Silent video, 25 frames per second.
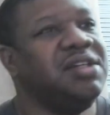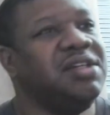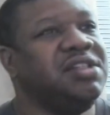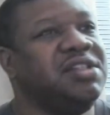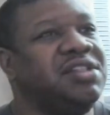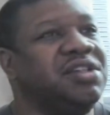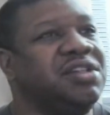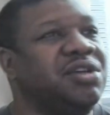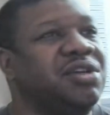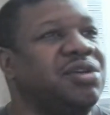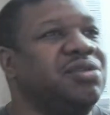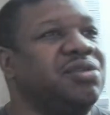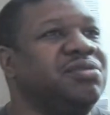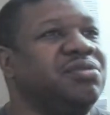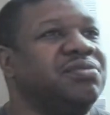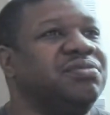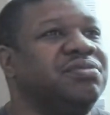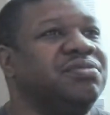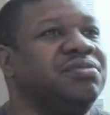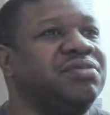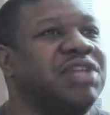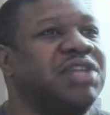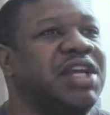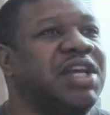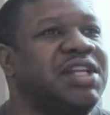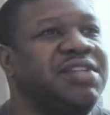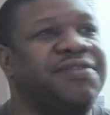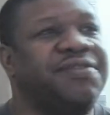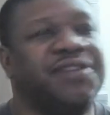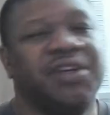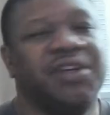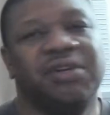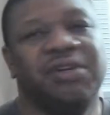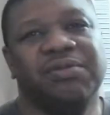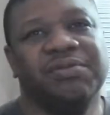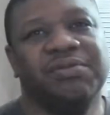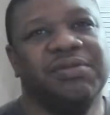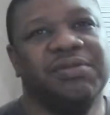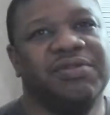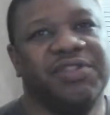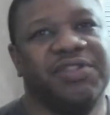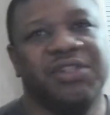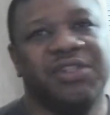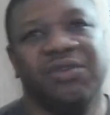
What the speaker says: So they filmed